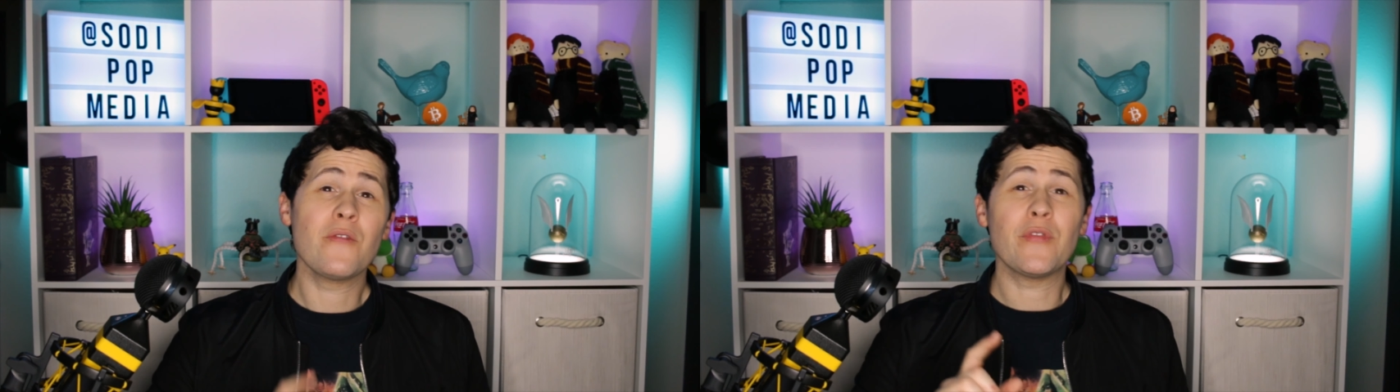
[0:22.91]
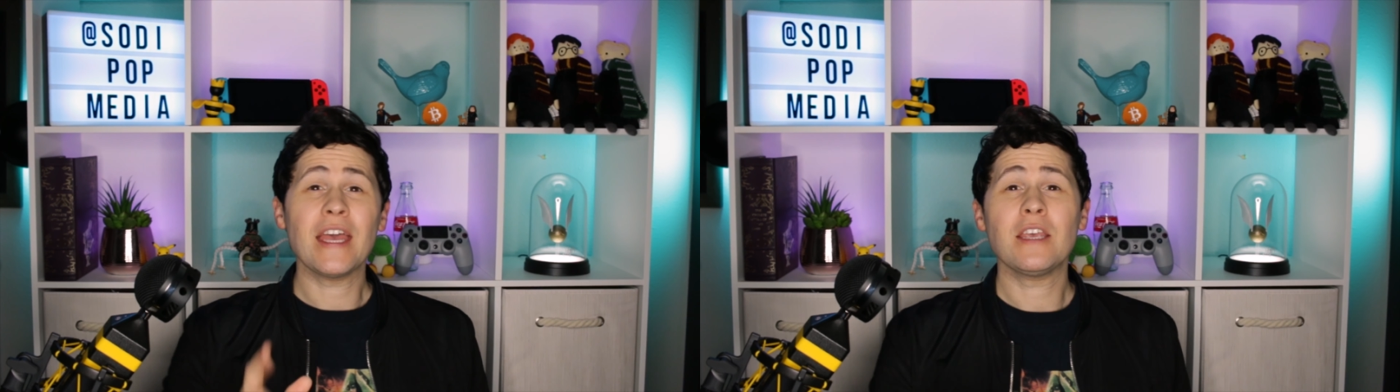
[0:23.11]

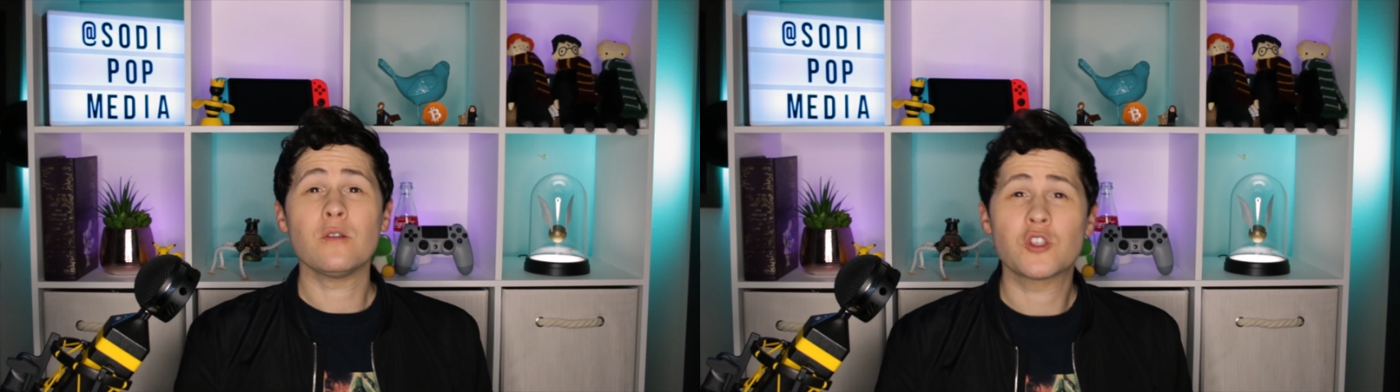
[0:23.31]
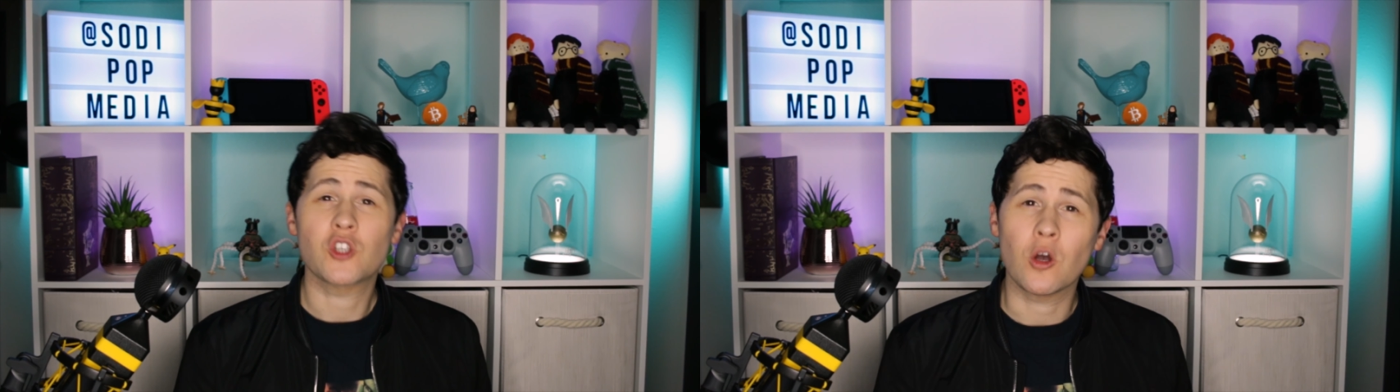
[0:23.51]
Thank
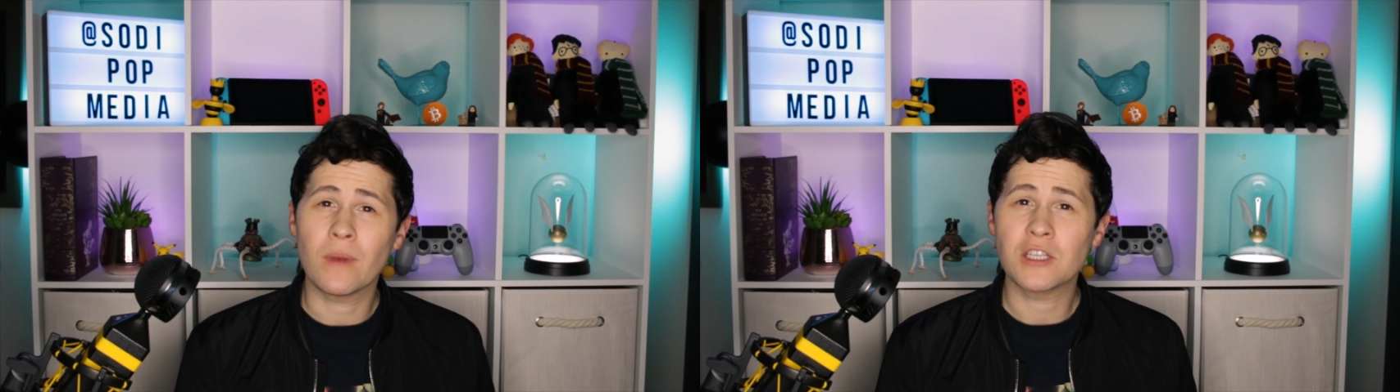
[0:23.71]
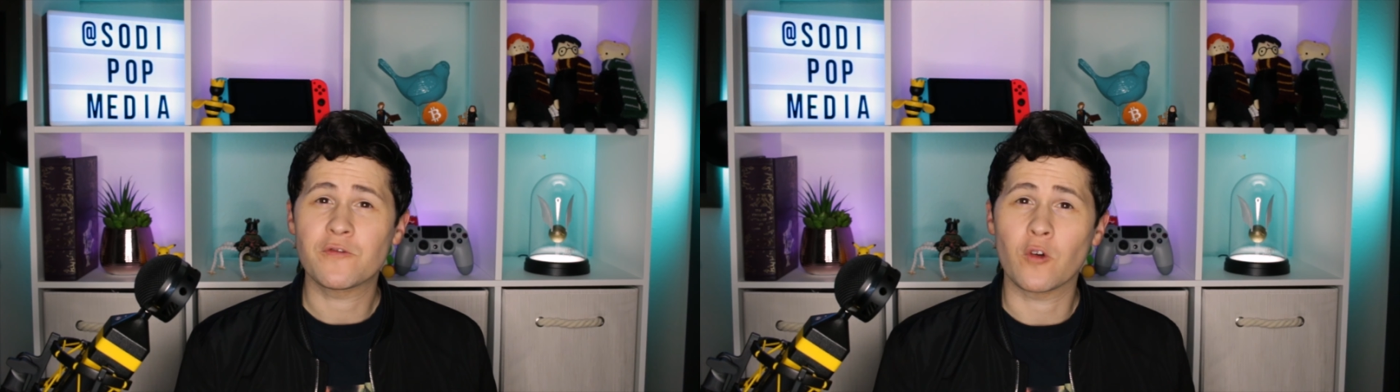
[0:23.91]
you so
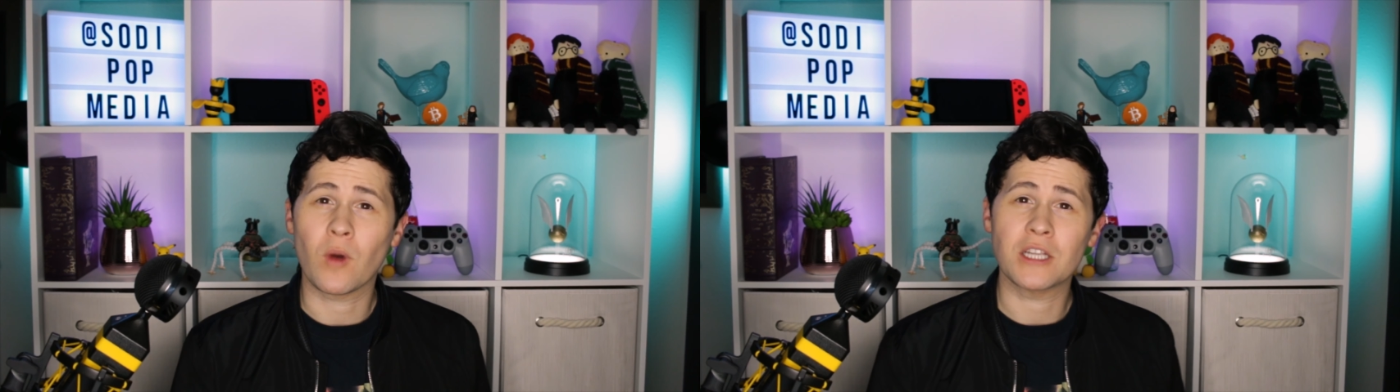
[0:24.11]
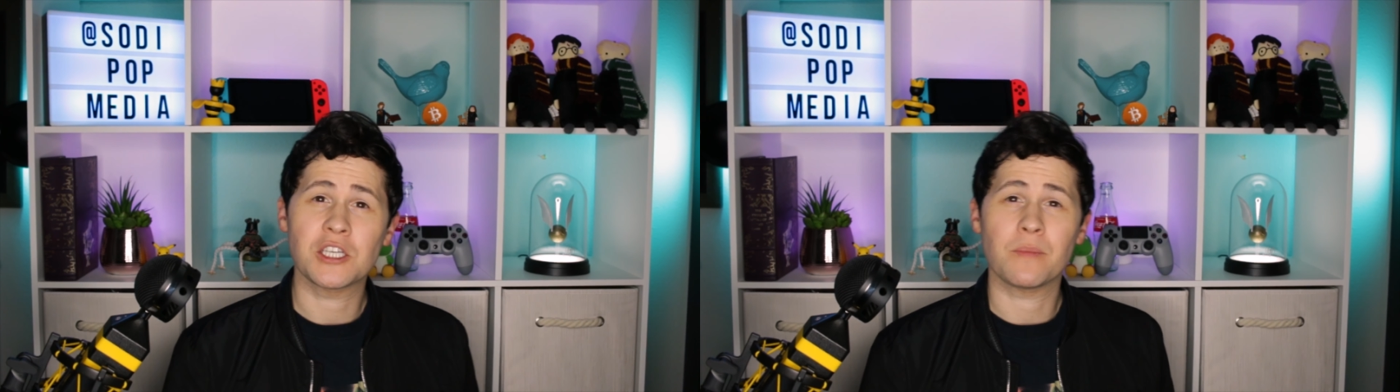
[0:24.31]
much for
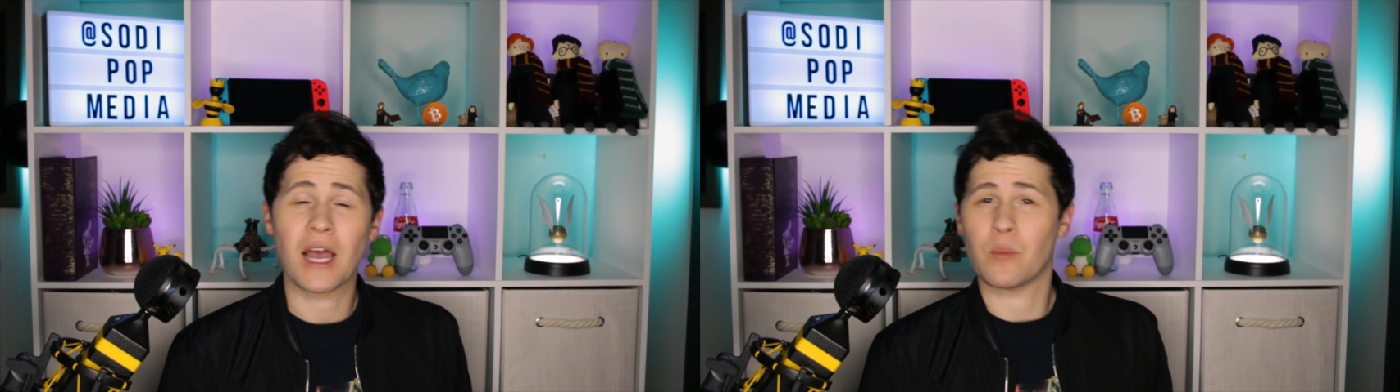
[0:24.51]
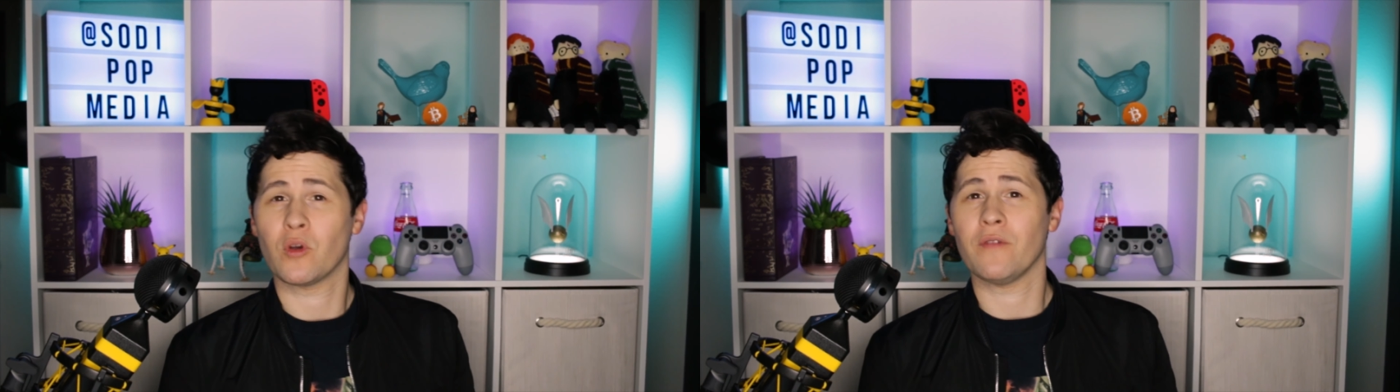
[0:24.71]
watching
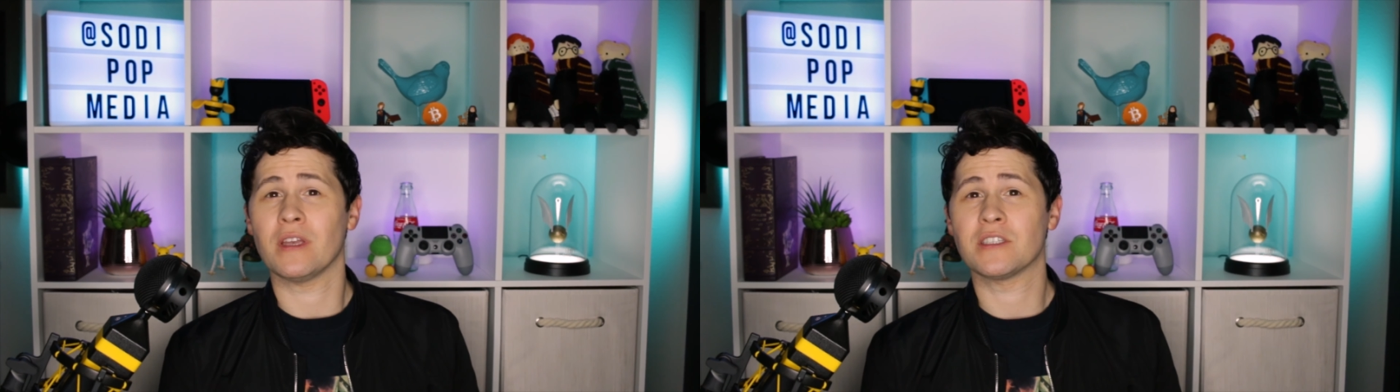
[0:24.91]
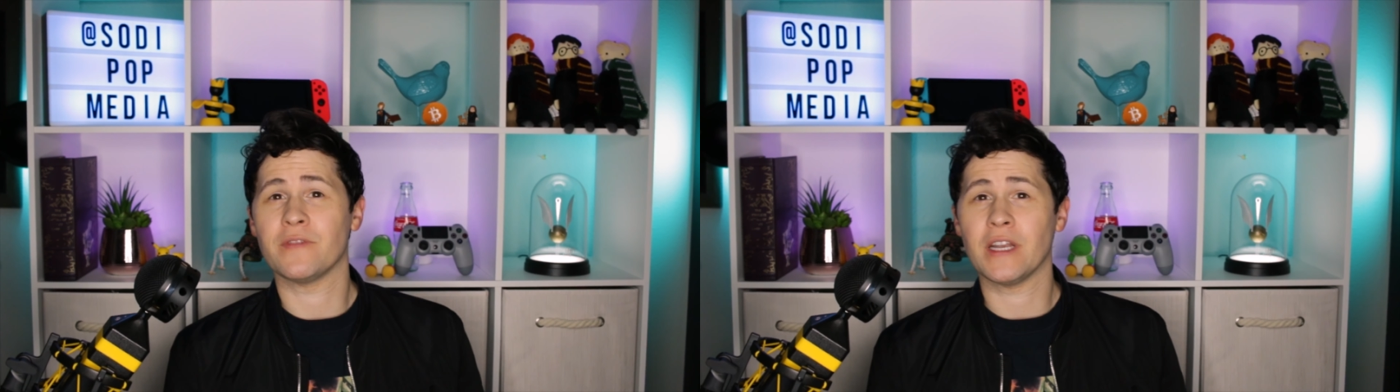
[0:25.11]
my
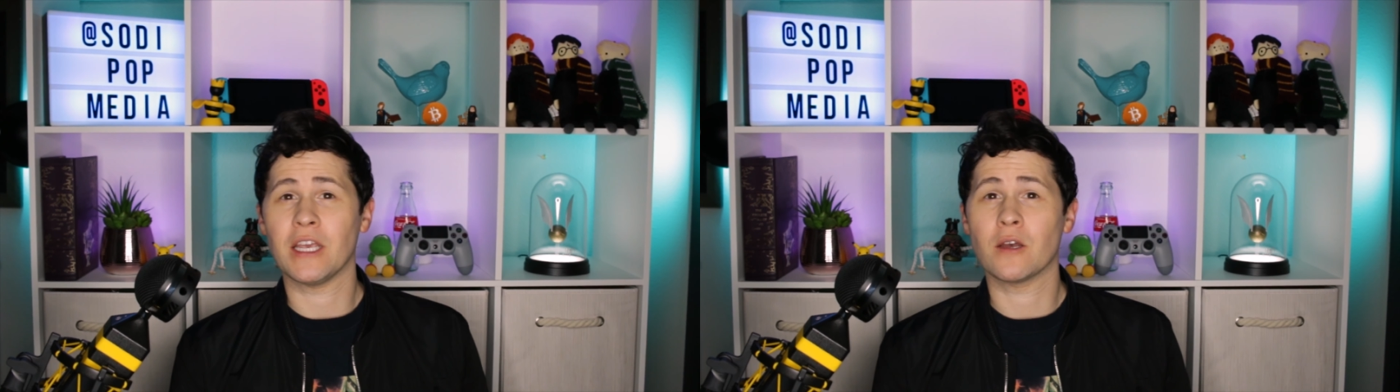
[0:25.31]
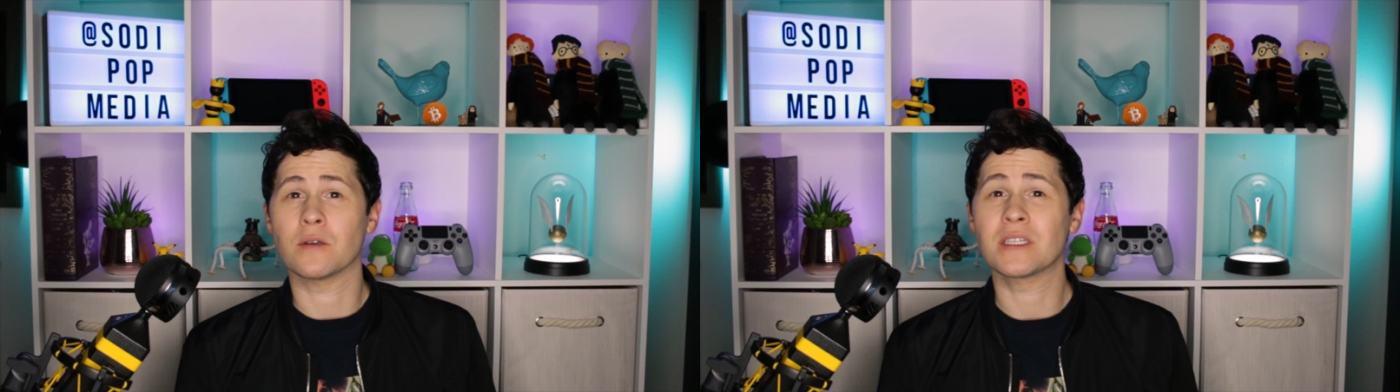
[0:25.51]
previous
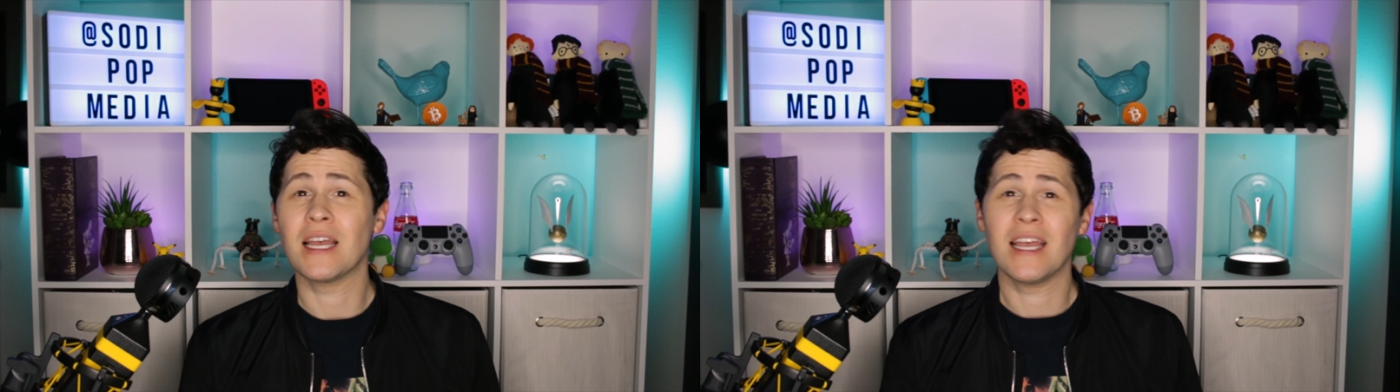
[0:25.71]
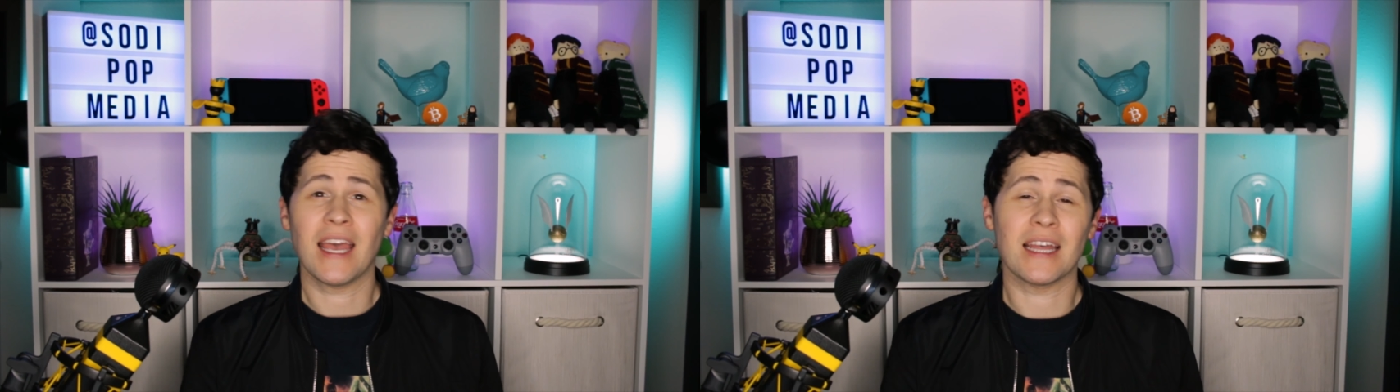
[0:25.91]
videos
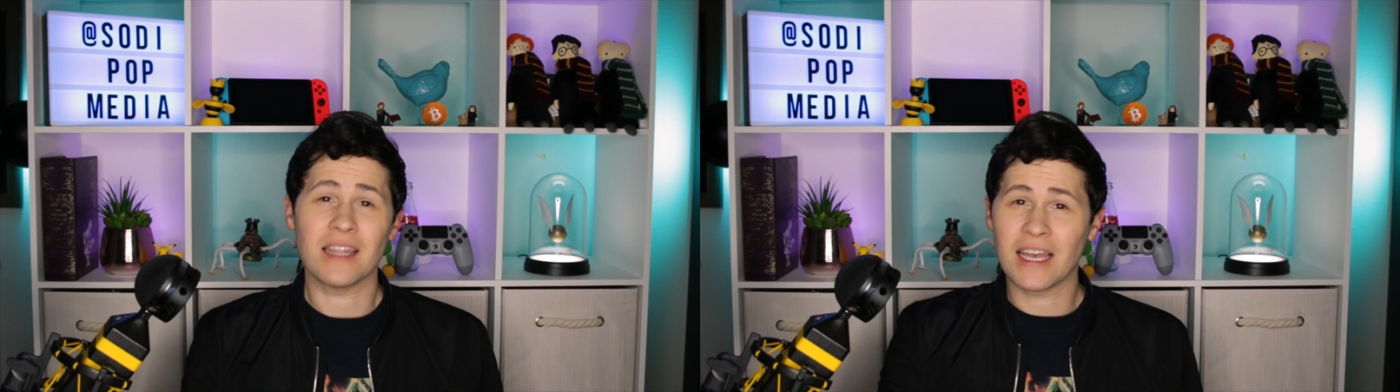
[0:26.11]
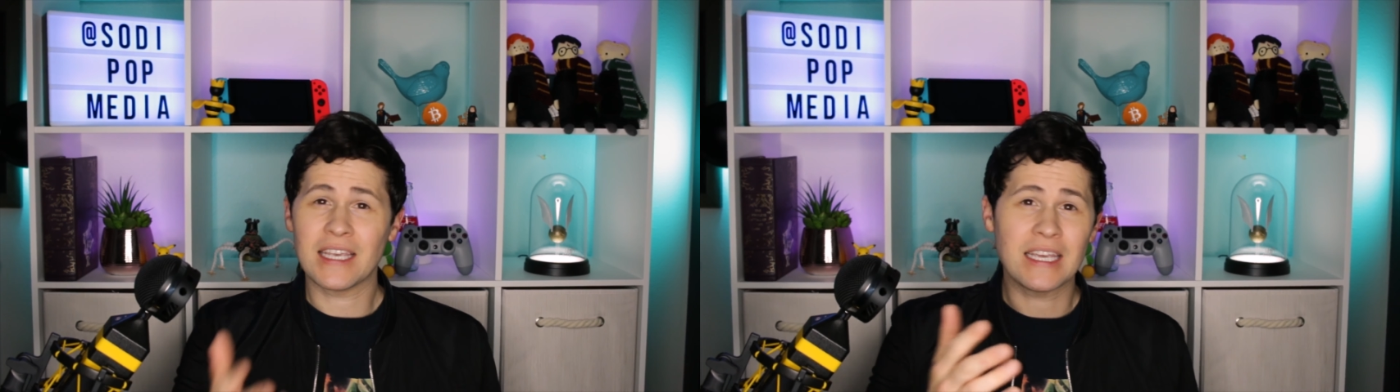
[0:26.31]

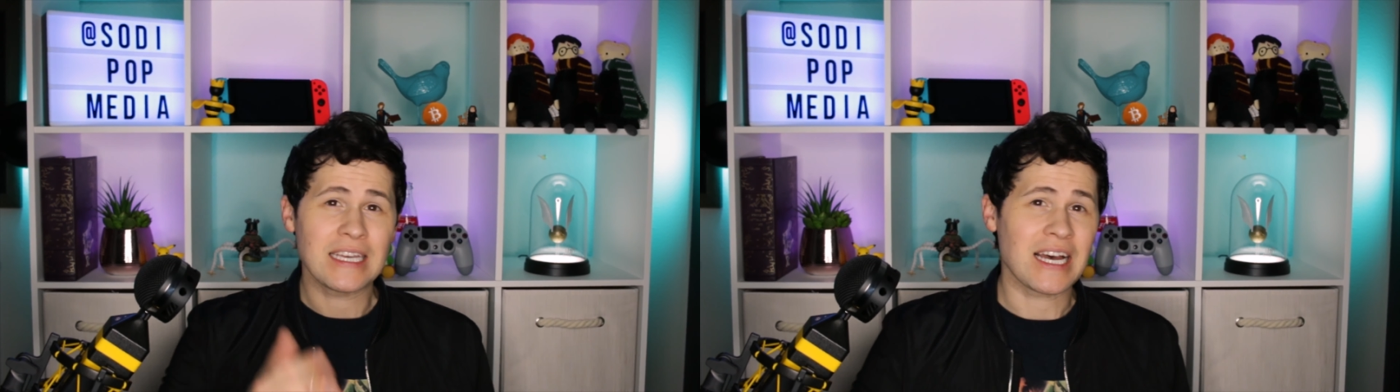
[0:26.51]
and liking,